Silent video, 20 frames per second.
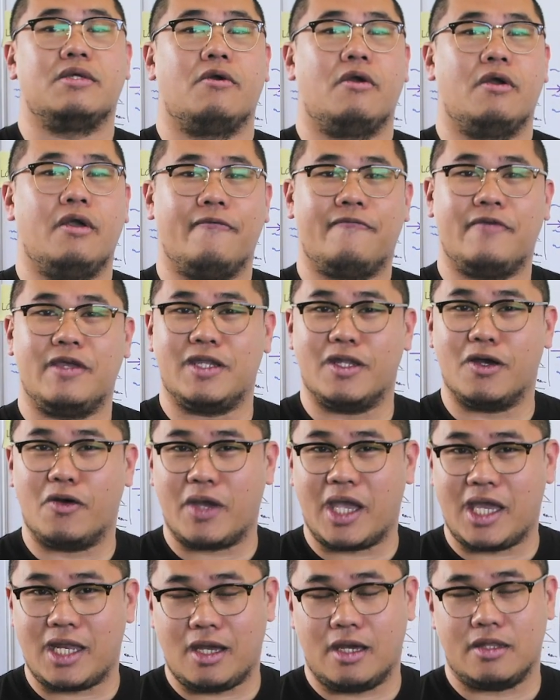or if you know
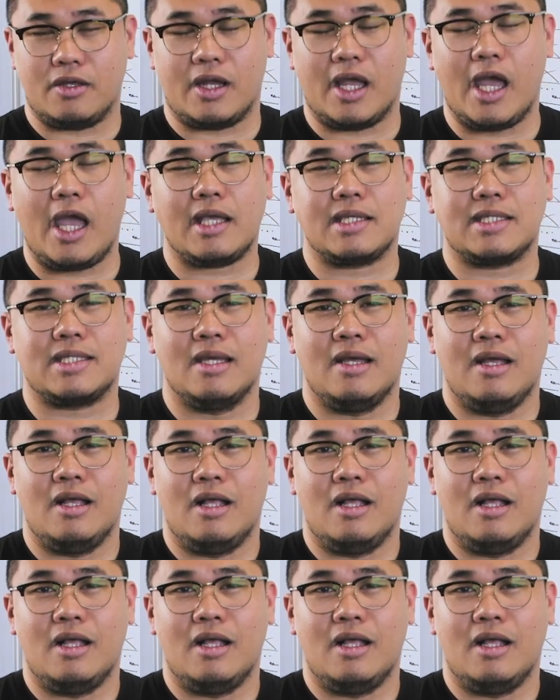any other hacks,